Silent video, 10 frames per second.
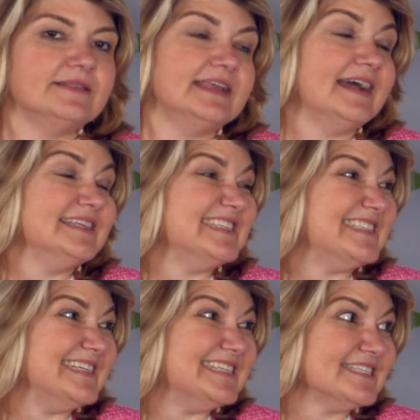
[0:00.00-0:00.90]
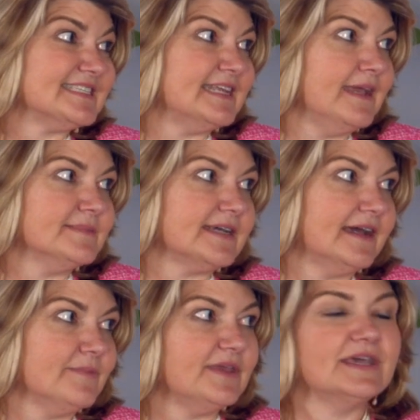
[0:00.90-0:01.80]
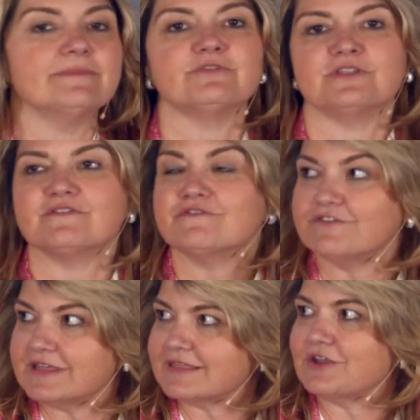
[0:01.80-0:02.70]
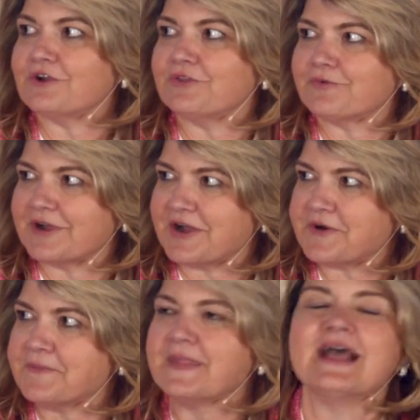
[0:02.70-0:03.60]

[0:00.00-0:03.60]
that I D C just named I B M for the fifth year in a row